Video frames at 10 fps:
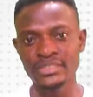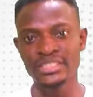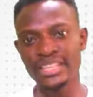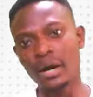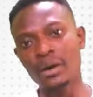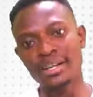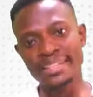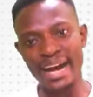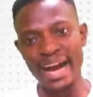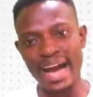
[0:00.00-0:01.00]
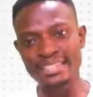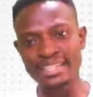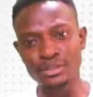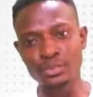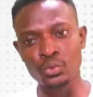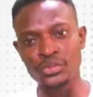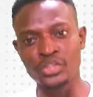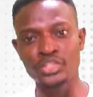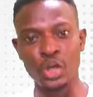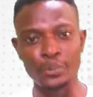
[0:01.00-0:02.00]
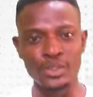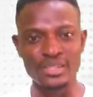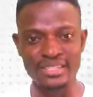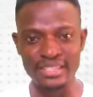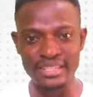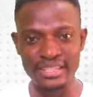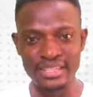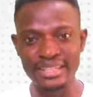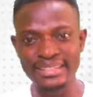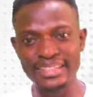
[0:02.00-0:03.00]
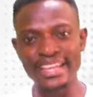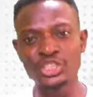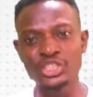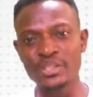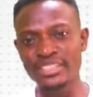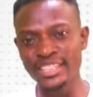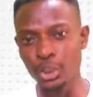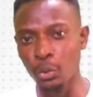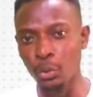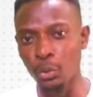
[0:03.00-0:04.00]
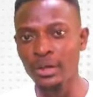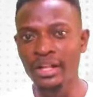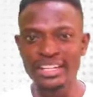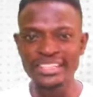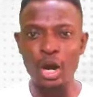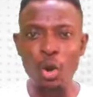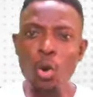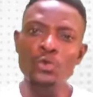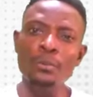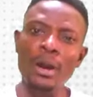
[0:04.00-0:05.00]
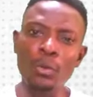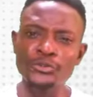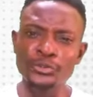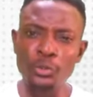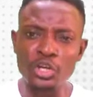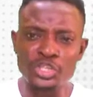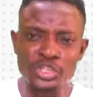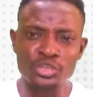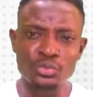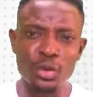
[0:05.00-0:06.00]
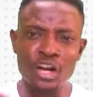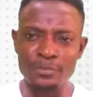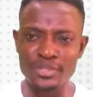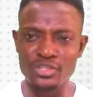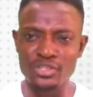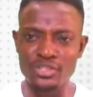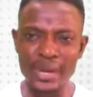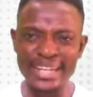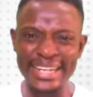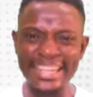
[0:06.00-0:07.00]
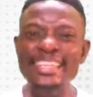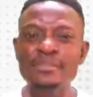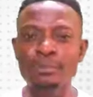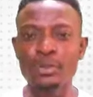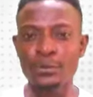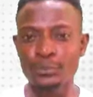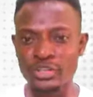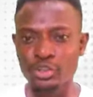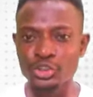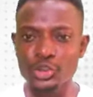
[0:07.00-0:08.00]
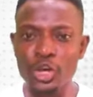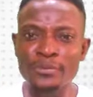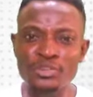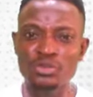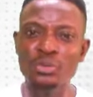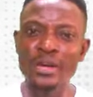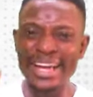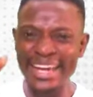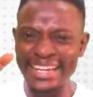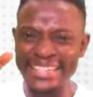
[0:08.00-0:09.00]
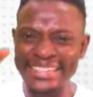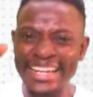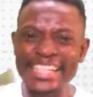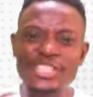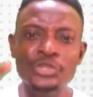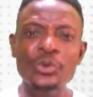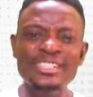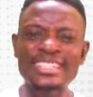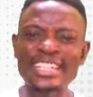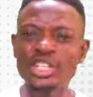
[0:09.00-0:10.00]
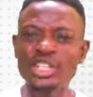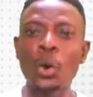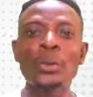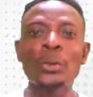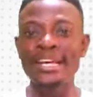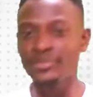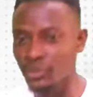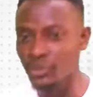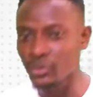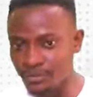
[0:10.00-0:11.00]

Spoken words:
Now, the answer to this question is option C, dangerously low. The old man was rushed to hospital when his blood pressure dropped to a dangerously low level.